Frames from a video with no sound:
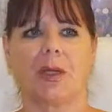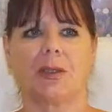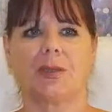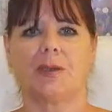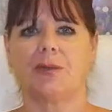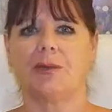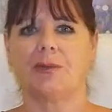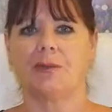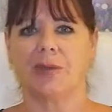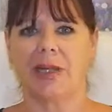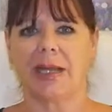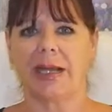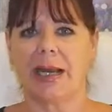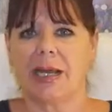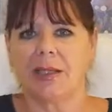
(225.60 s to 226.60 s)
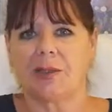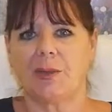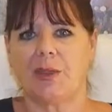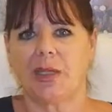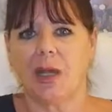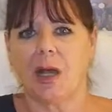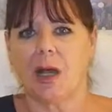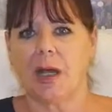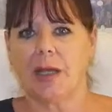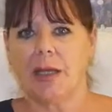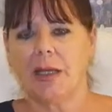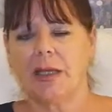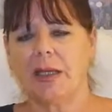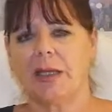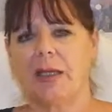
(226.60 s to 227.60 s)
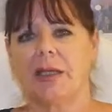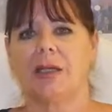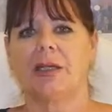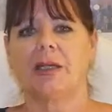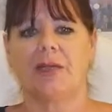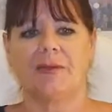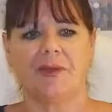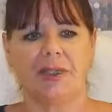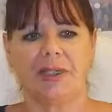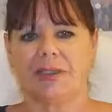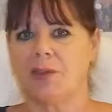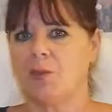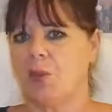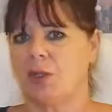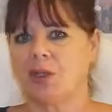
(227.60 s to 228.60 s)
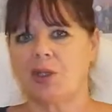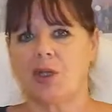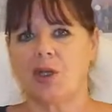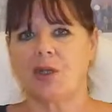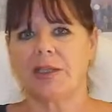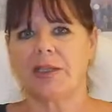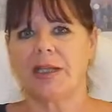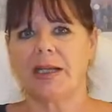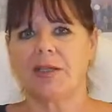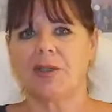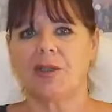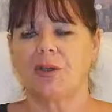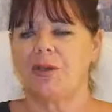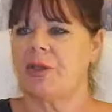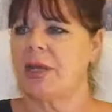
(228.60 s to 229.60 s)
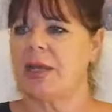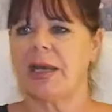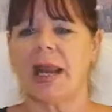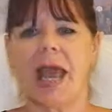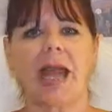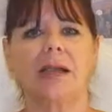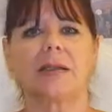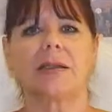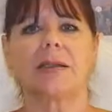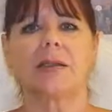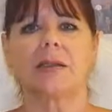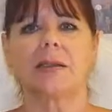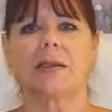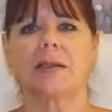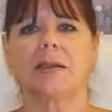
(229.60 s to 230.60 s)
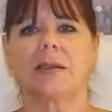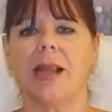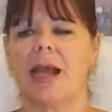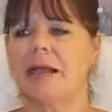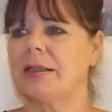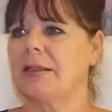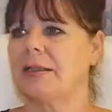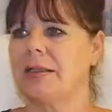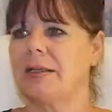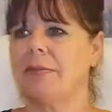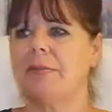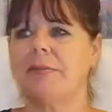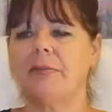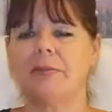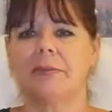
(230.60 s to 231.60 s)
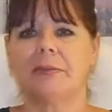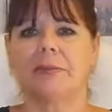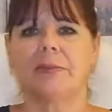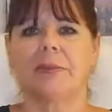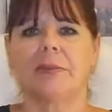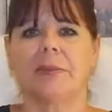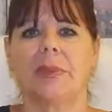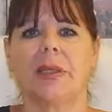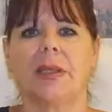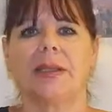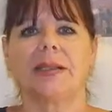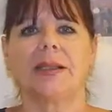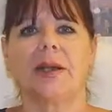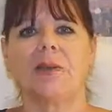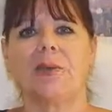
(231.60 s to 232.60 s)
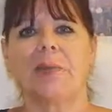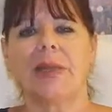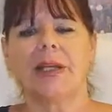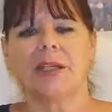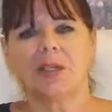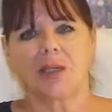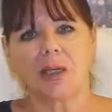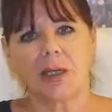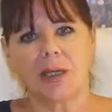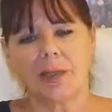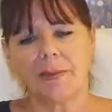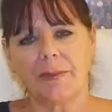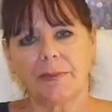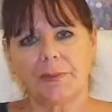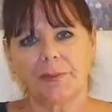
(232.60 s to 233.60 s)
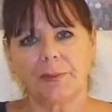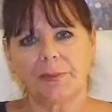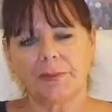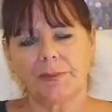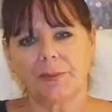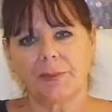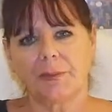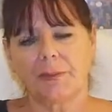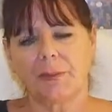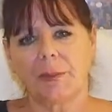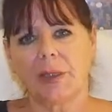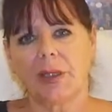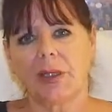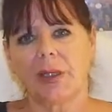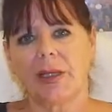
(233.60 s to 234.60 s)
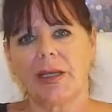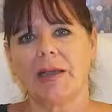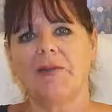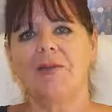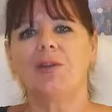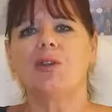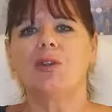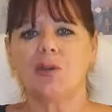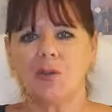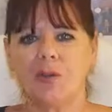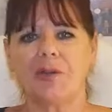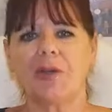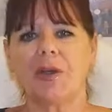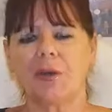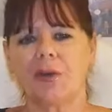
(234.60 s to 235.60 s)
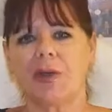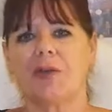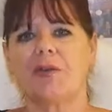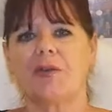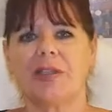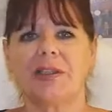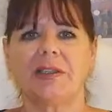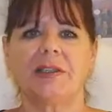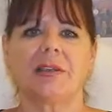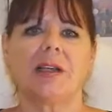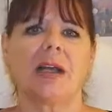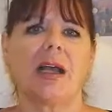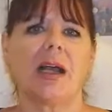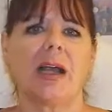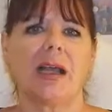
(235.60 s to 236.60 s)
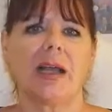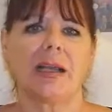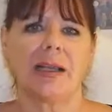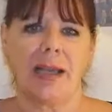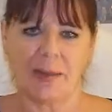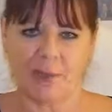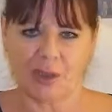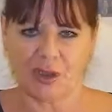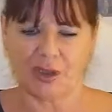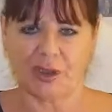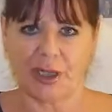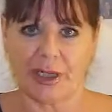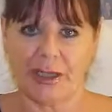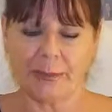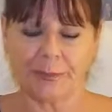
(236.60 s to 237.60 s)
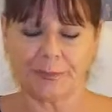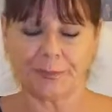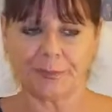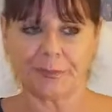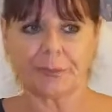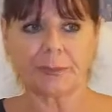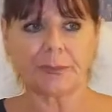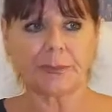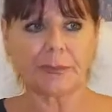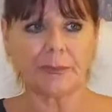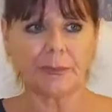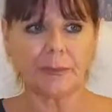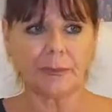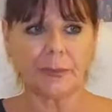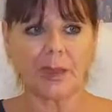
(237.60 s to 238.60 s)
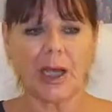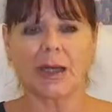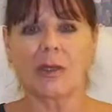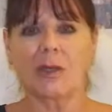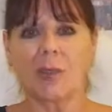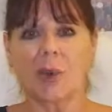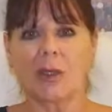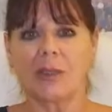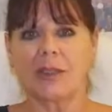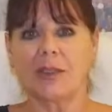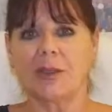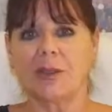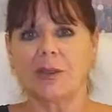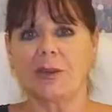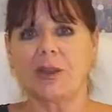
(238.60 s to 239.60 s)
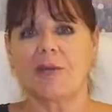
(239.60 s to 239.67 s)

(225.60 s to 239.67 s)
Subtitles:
to reconnect with a guy. If he doesn't want to contact you, then next him, he's out the picture. If you do feel that there is chemistry and you want to